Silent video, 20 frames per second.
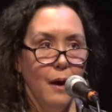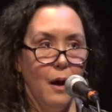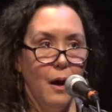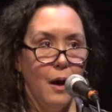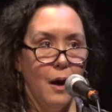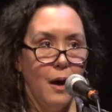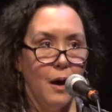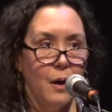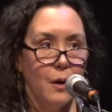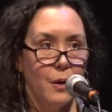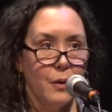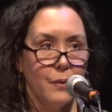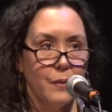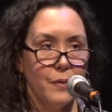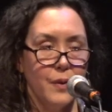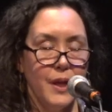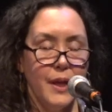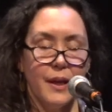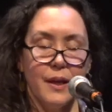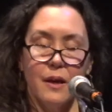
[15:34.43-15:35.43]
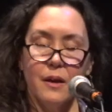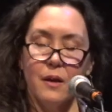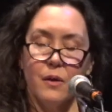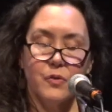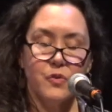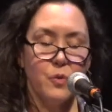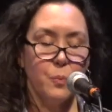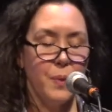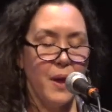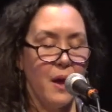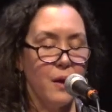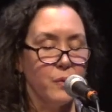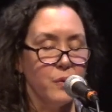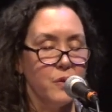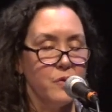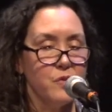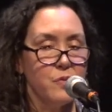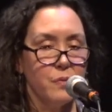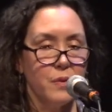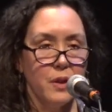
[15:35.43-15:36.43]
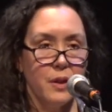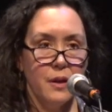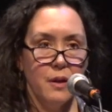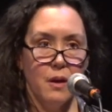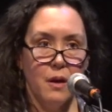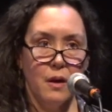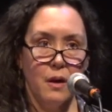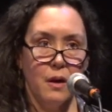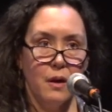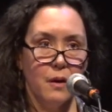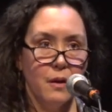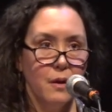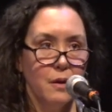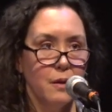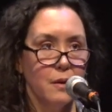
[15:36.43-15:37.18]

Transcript: It can also pound us really hard,